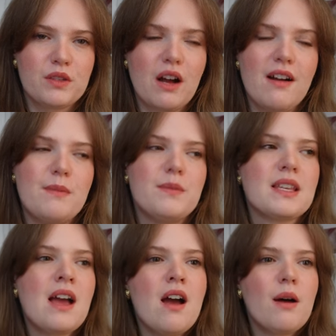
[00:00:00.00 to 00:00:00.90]
of
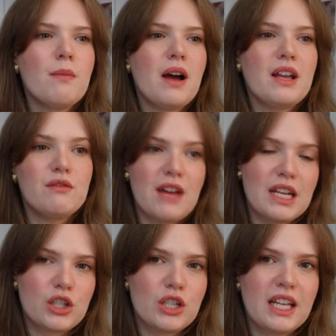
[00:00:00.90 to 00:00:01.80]
times, but
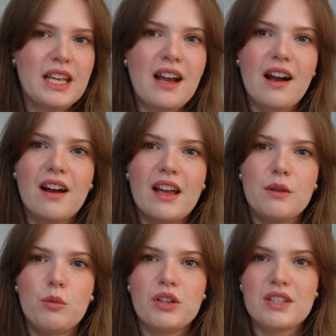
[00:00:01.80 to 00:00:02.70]
eventually
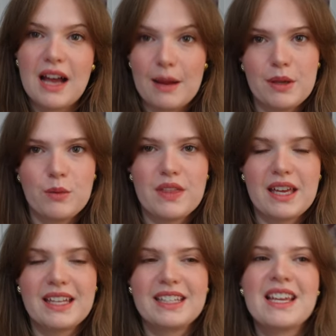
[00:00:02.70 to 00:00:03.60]
I was happy with
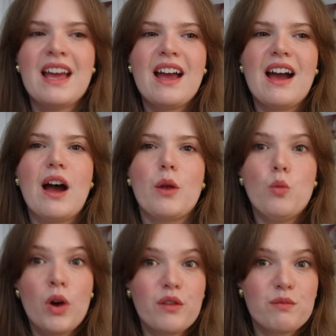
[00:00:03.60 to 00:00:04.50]
it
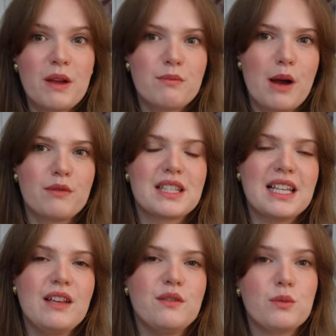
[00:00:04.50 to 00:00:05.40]
and one of my puff
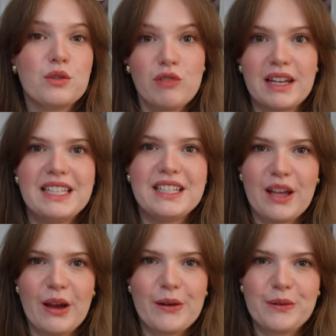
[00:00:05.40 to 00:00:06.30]
sleeves was ready to
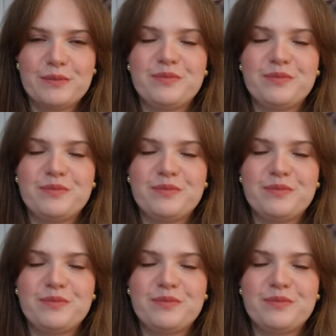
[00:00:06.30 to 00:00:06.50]
go.